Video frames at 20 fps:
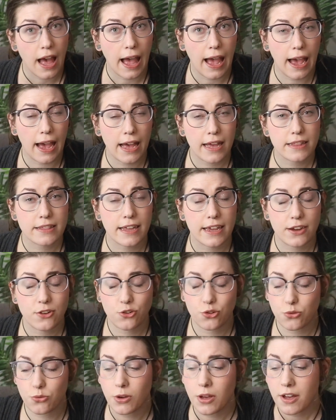I like
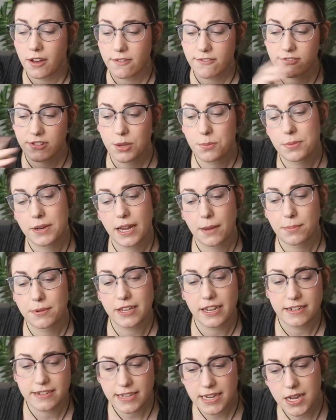to flip it
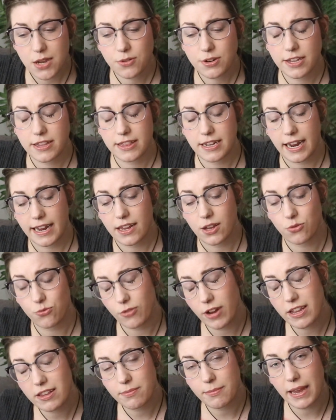upside down and then I can
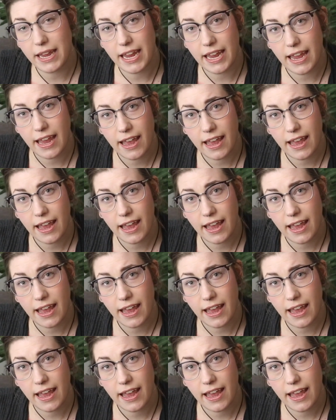rest my